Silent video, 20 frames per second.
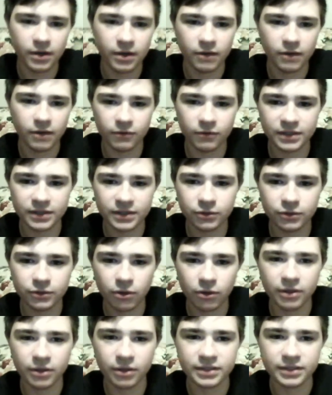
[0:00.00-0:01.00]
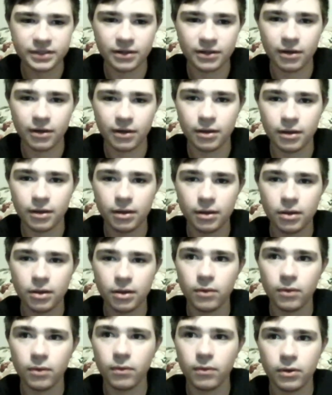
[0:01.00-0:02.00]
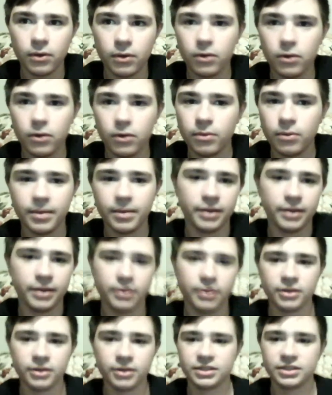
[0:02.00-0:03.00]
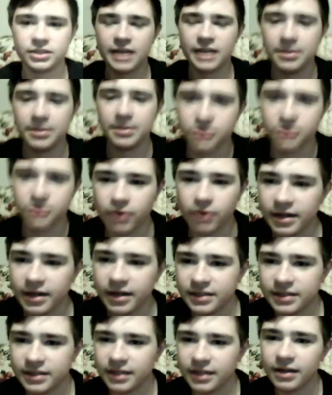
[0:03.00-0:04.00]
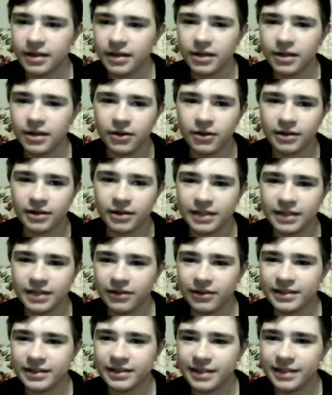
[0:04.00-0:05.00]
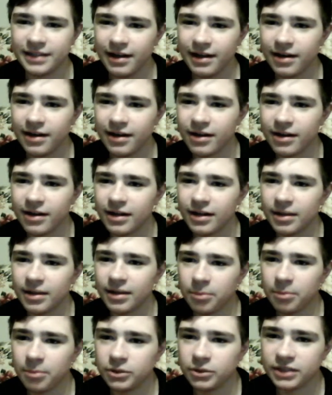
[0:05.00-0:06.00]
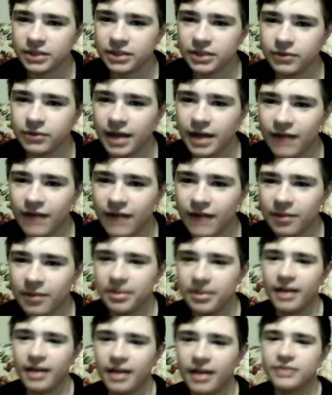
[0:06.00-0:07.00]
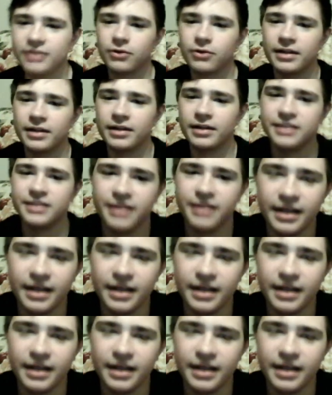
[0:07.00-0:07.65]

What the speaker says: for Central Arkansas. Oh, my gosh. This game is crazy. You got 10 likes? Yeah. Blue Jays only a half game. Yeah, that's crazy. The